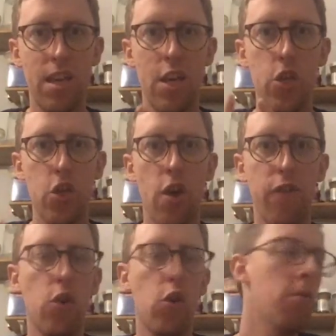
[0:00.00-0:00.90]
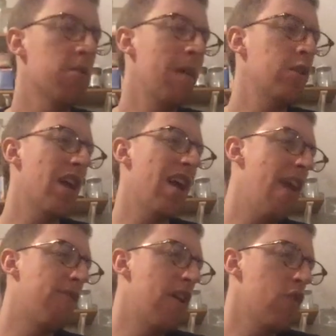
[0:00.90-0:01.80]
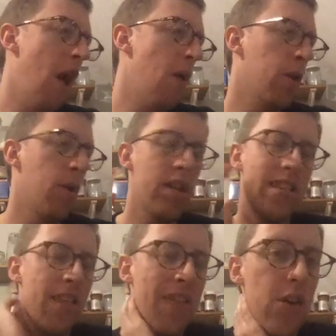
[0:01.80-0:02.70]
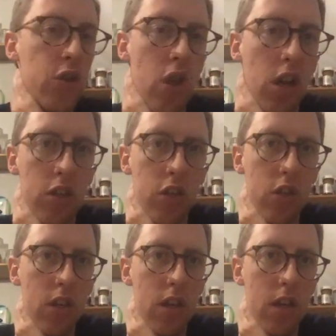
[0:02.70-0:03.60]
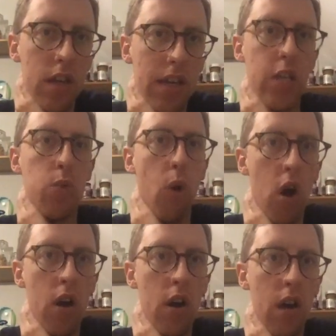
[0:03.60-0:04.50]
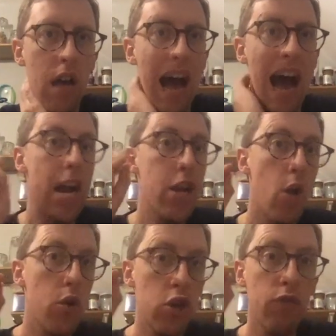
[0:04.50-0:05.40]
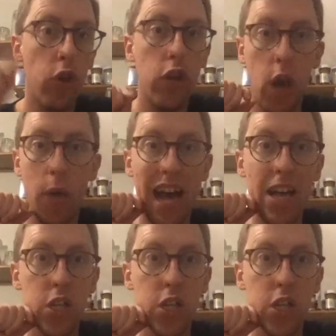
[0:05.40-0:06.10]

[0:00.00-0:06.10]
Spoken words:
So if you come to me and say, hey, Frazer, I want to earn $10,000, guess what? I know you've got to go and ask